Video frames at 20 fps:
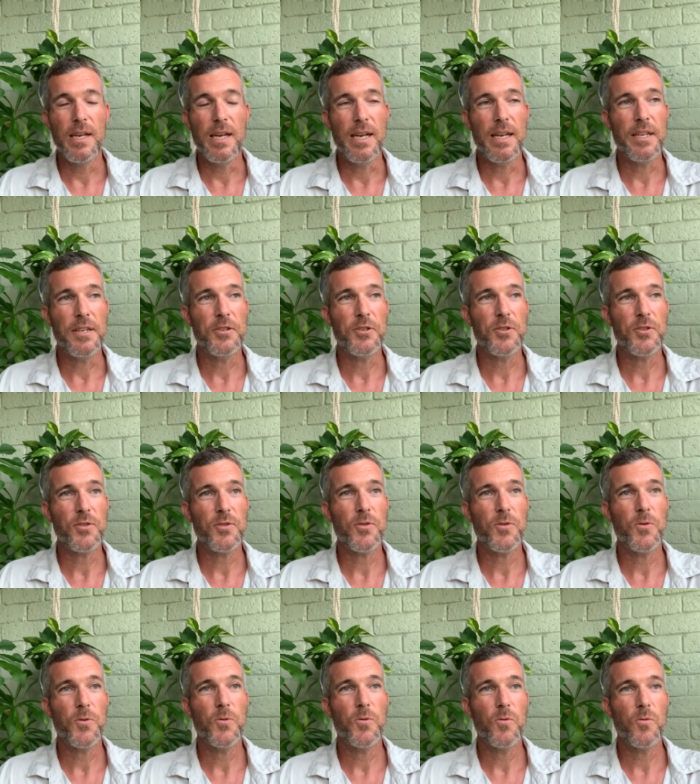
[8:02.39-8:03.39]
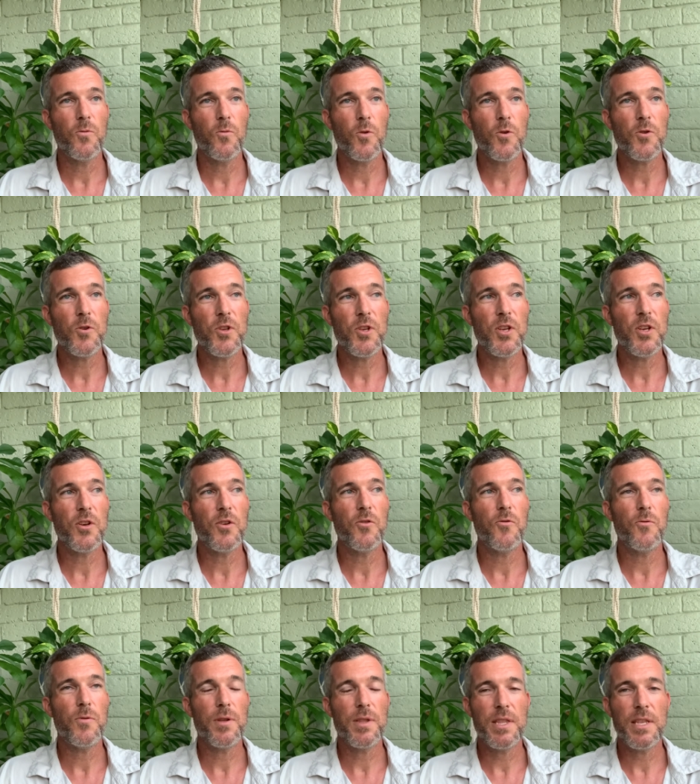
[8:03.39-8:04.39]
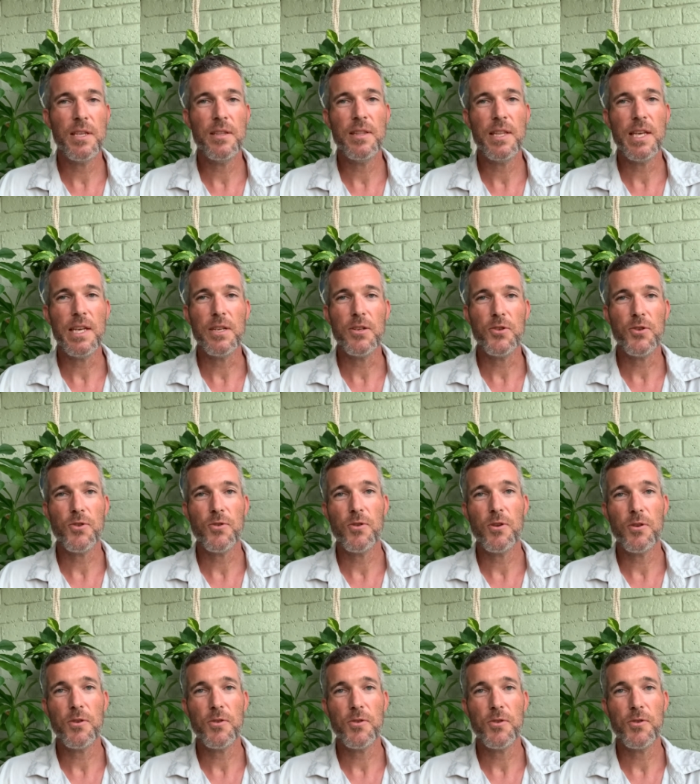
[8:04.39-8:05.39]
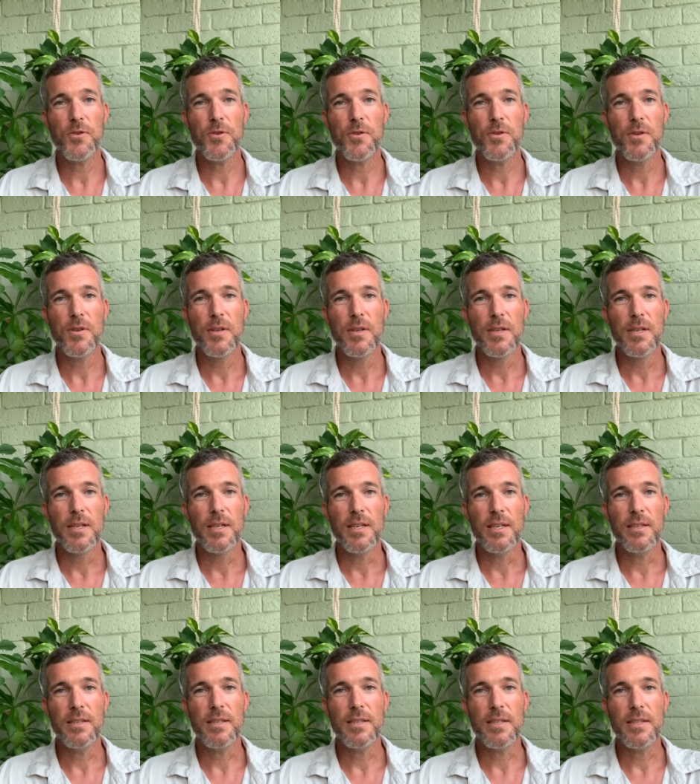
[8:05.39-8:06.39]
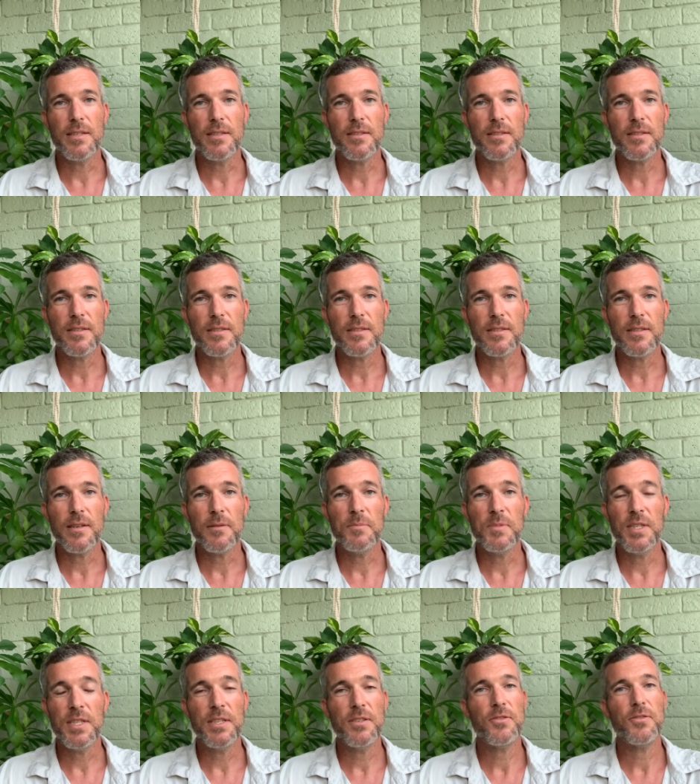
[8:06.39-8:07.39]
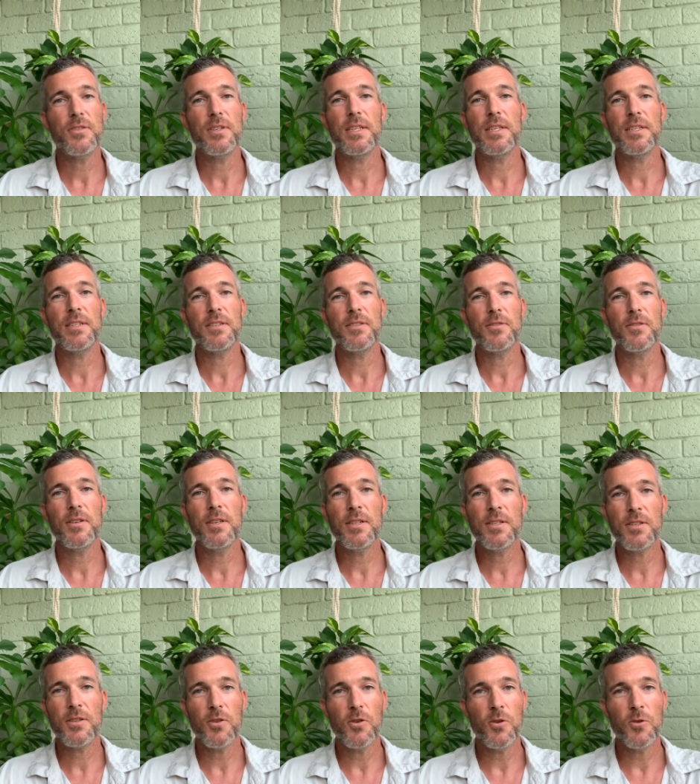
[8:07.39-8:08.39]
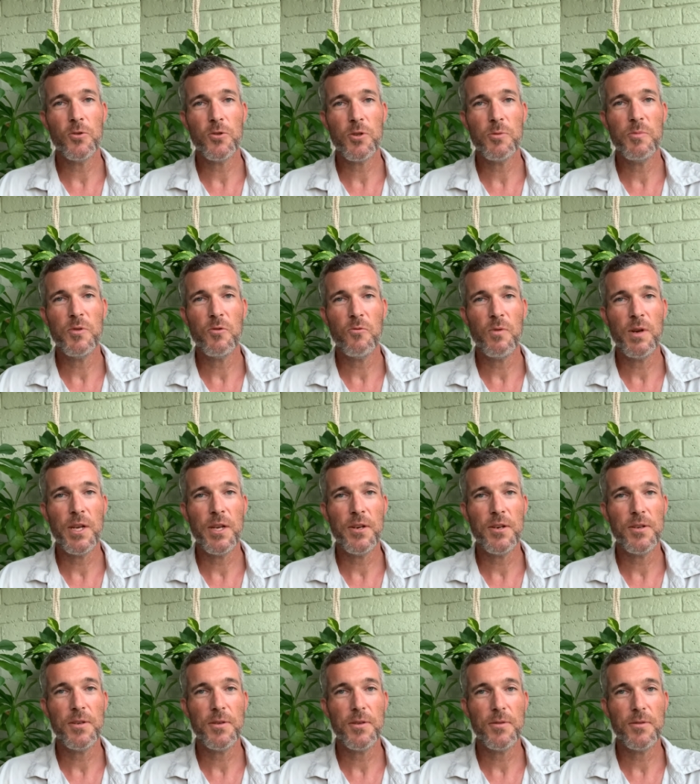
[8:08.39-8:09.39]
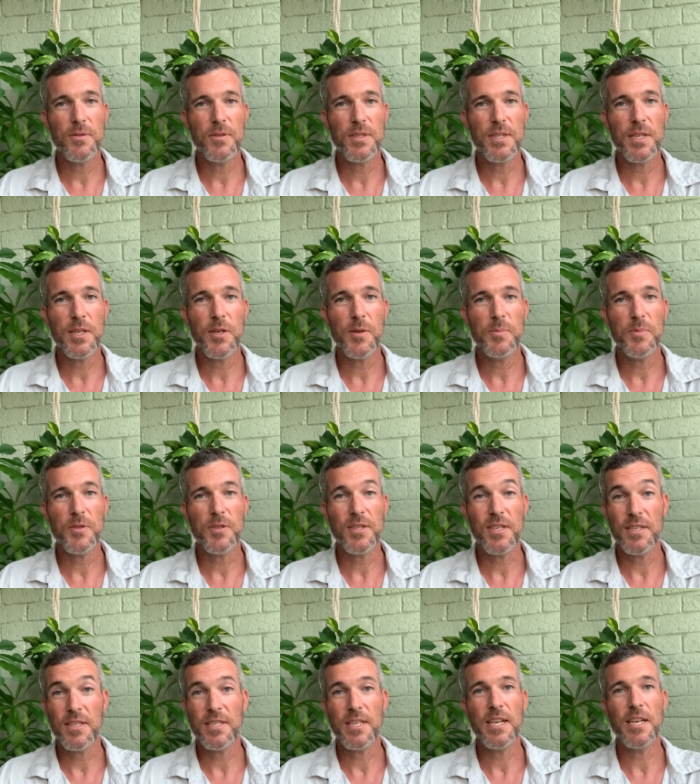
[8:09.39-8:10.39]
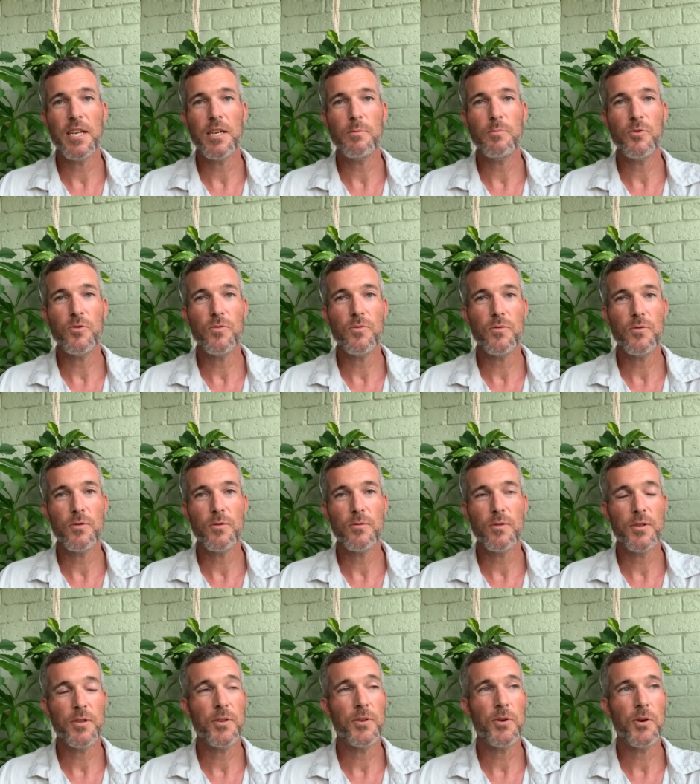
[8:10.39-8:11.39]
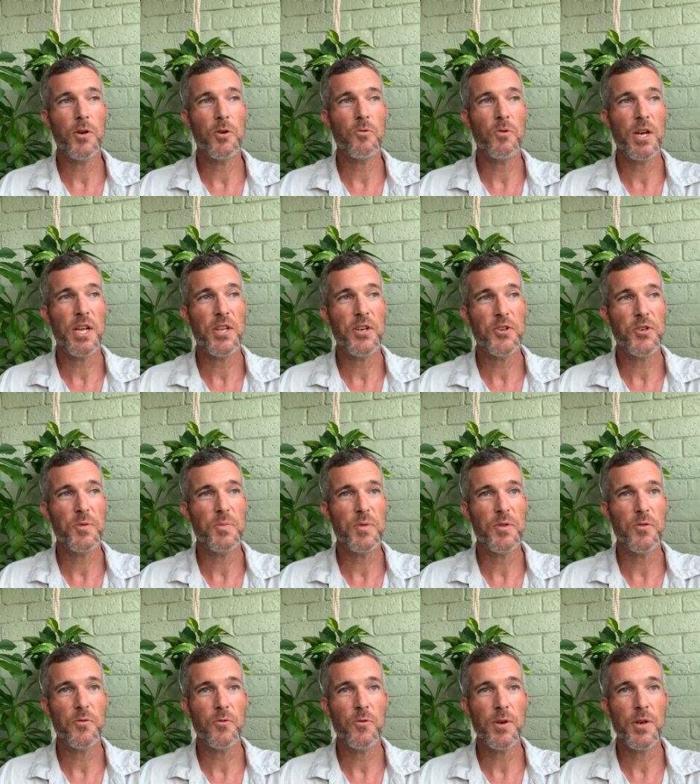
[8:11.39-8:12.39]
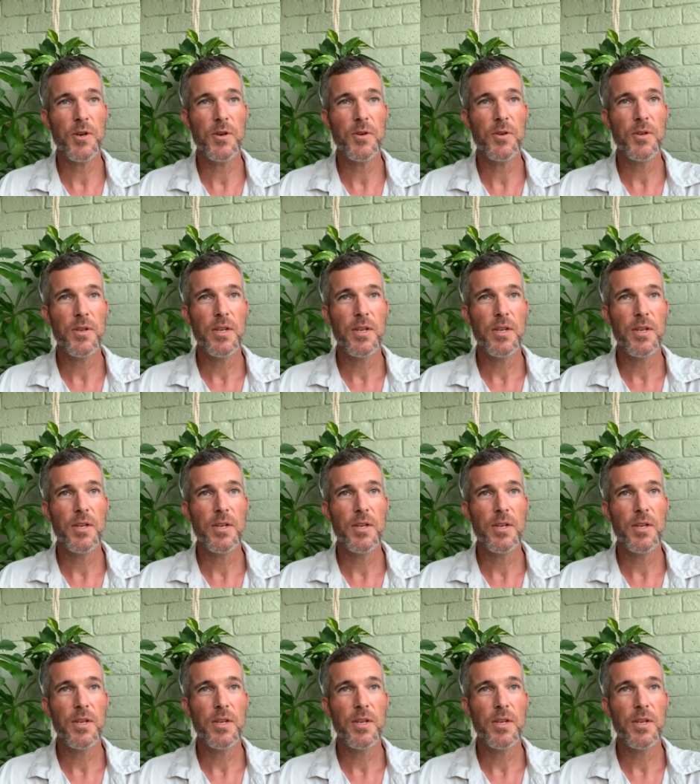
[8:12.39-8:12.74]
And so working within that structure is, it's the ultimate way to set up a sustainable arrangement, where